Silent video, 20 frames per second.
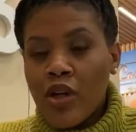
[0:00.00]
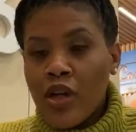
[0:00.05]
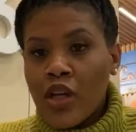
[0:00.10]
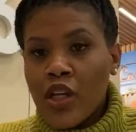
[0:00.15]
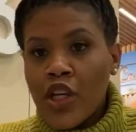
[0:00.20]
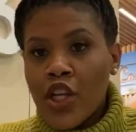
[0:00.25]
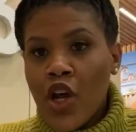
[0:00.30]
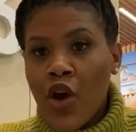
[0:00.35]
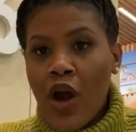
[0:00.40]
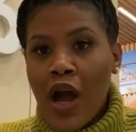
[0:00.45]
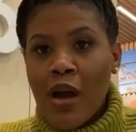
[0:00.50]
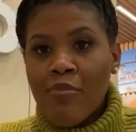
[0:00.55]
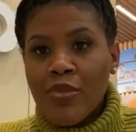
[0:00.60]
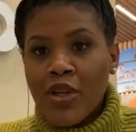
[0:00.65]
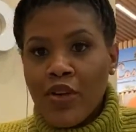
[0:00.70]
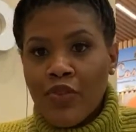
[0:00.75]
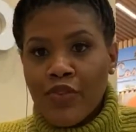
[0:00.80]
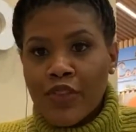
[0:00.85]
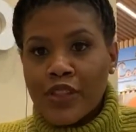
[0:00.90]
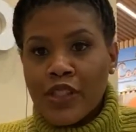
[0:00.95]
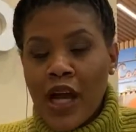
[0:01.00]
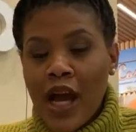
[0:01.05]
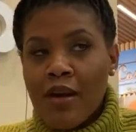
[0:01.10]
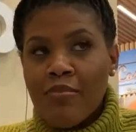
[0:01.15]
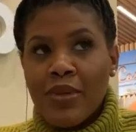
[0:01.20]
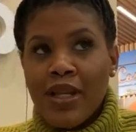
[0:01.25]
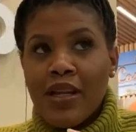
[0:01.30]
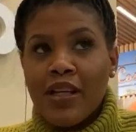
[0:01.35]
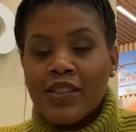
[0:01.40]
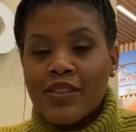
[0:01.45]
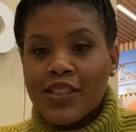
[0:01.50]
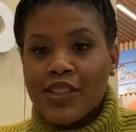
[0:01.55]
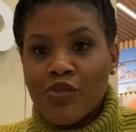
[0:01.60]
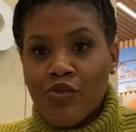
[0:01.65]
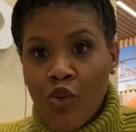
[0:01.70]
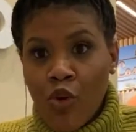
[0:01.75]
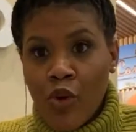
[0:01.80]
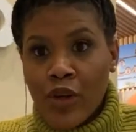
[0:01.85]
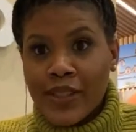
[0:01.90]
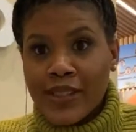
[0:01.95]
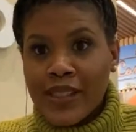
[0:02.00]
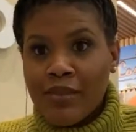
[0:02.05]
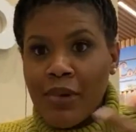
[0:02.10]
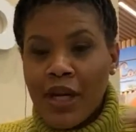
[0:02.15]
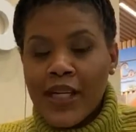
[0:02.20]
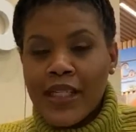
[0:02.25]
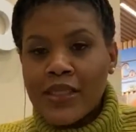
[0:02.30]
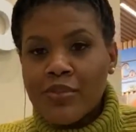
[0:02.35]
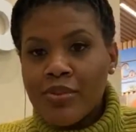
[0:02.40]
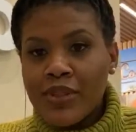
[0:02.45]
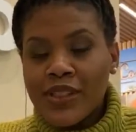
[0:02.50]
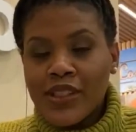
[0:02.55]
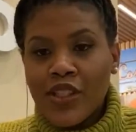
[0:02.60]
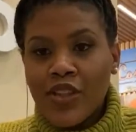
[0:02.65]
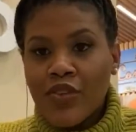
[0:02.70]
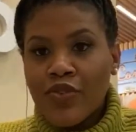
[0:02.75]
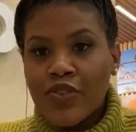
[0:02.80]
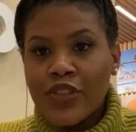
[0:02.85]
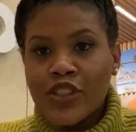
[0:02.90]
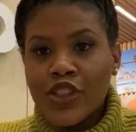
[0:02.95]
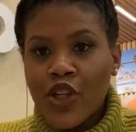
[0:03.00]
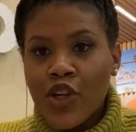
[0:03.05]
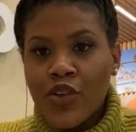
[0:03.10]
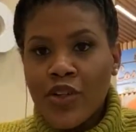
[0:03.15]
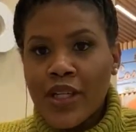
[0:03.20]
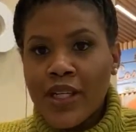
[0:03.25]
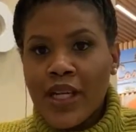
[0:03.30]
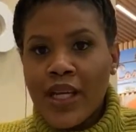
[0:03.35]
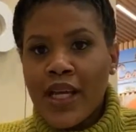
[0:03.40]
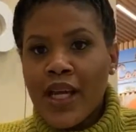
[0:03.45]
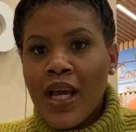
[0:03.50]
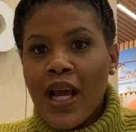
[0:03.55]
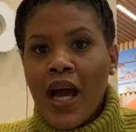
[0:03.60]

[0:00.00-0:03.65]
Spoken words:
You know, I'm in a sorority. My husband's in a fraternity.